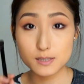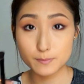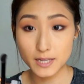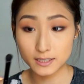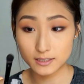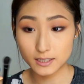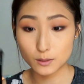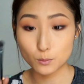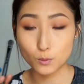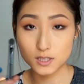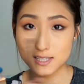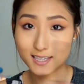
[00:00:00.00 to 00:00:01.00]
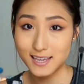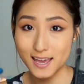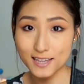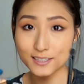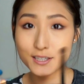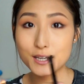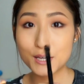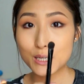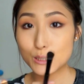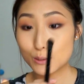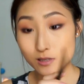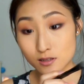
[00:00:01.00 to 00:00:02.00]
blended once again
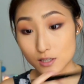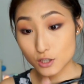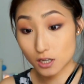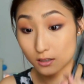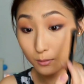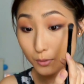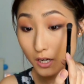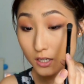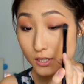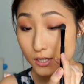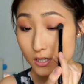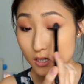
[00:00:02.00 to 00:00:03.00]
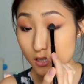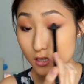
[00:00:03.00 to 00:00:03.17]
using the shader brush.